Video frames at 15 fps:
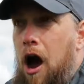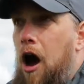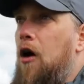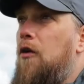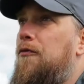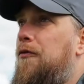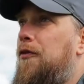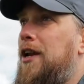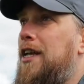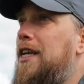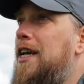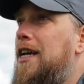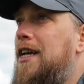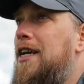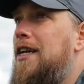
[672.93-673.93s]

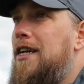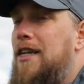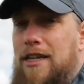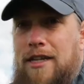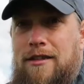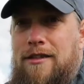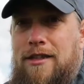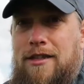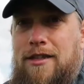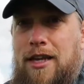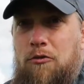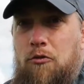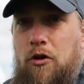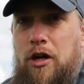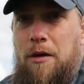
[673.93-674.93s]
Hopefully
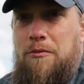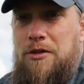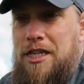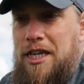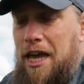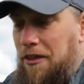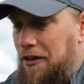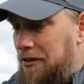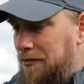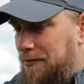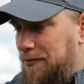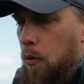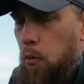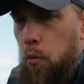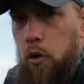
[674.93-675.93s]
that all comes together.
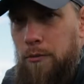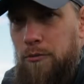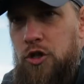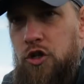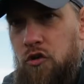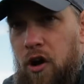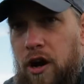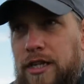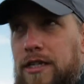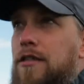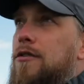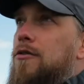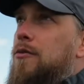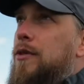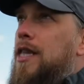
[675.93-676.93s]
What I'm trying to
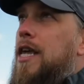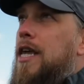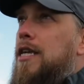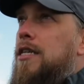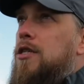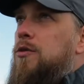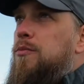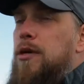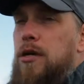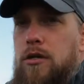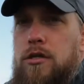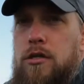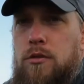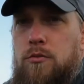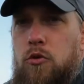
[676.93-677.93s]
do with this is,
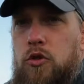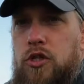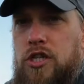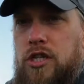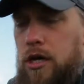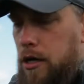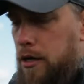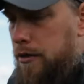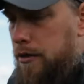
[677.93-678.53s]
because there's more sky